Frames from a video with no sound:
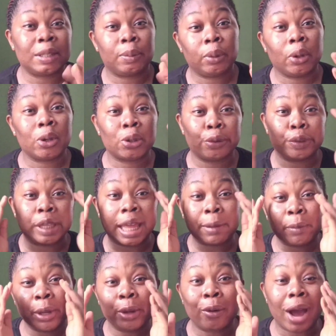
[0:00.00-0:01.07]
it's because of the
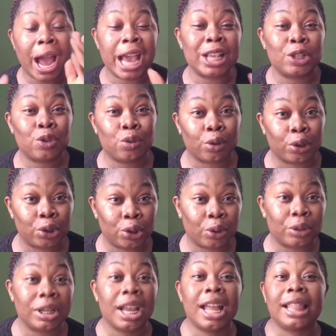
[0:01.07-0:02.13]
way your eye is
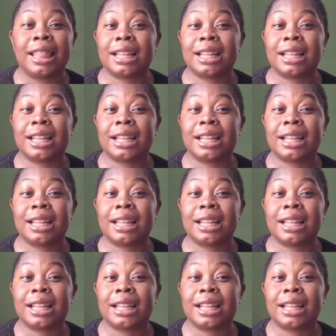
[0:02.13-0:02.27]
structured,